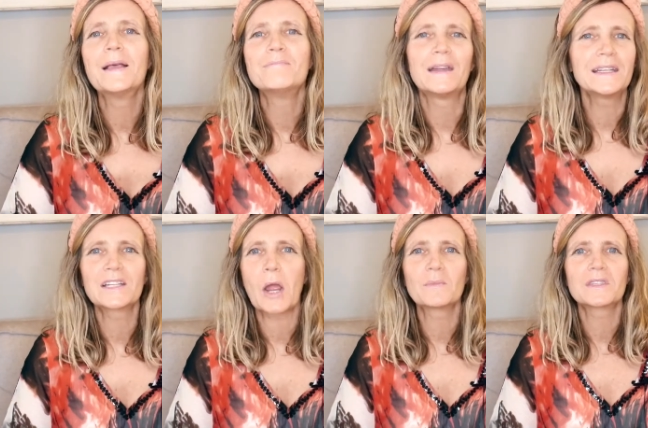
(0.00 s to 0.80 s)
many
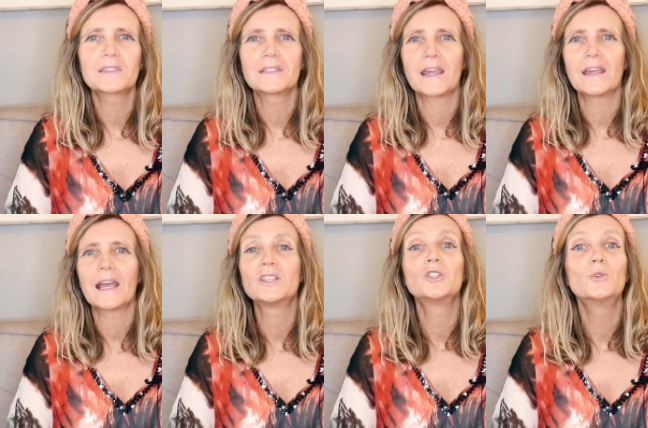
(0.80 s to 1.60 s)
times a day
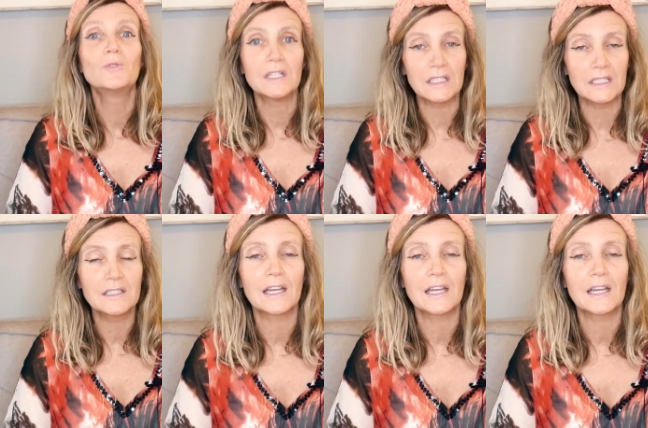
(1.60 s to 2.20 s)
as you need,